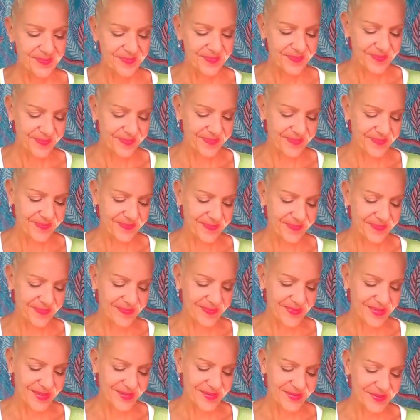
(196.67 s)
Oh,
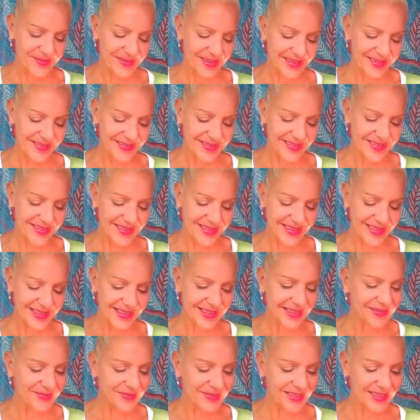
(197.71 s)
my goodness, I
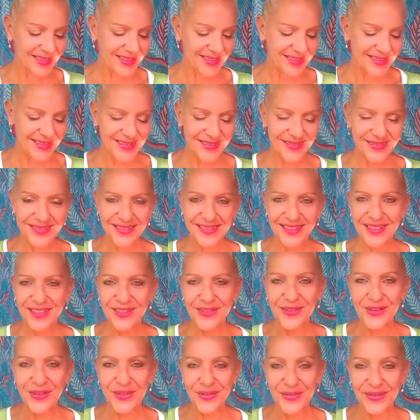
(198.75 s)
love this. You've
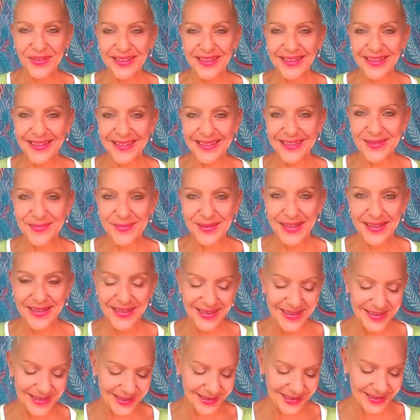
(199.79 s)
got three cards for that
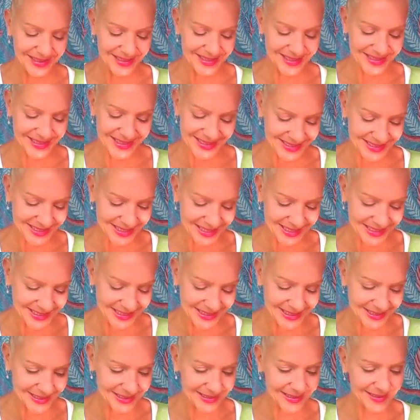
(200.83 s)
healing. Just
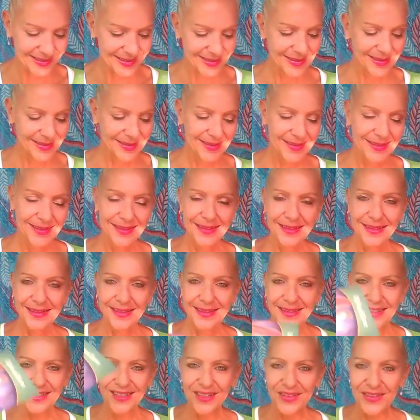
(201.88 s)
saying.
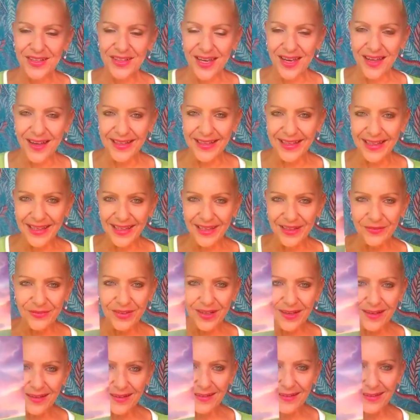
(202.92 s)
Got the light and love
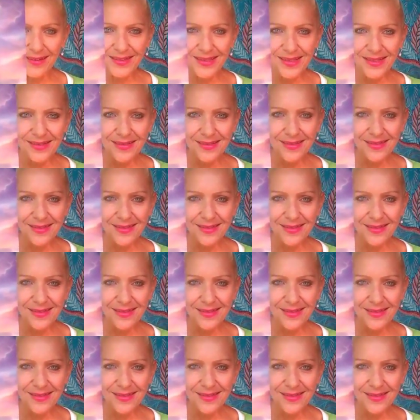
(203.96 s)
card.